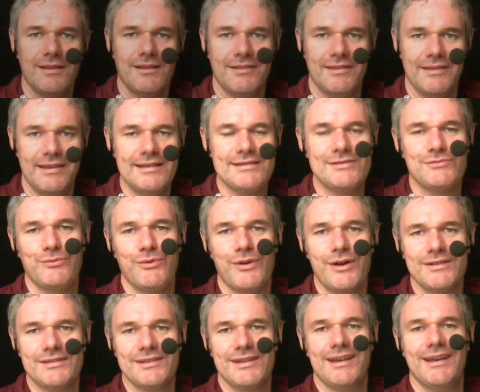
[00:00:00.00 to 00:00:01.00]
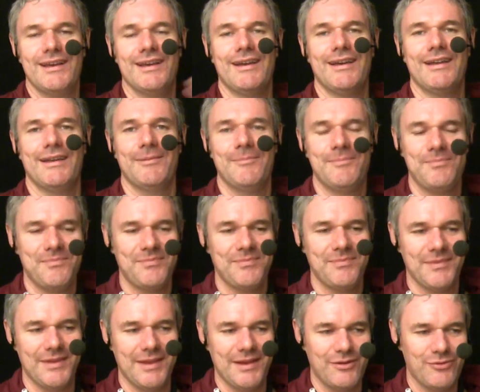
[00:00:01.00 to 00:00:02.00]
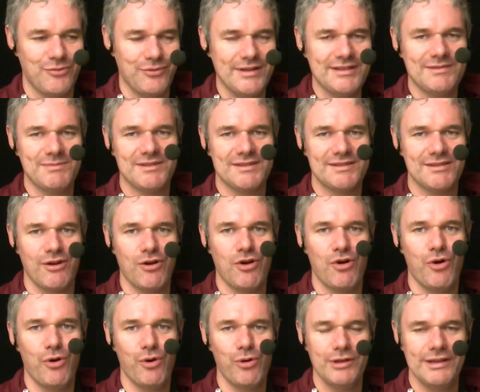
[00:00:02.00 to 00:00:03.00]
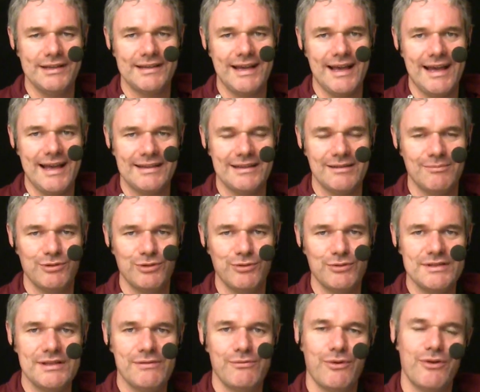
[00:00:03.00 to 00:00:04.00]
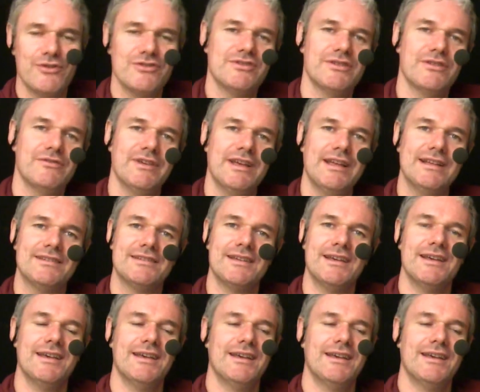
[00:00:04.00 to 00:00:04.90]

This was uh, the Christmas song Holy Night, the bluesy version of it,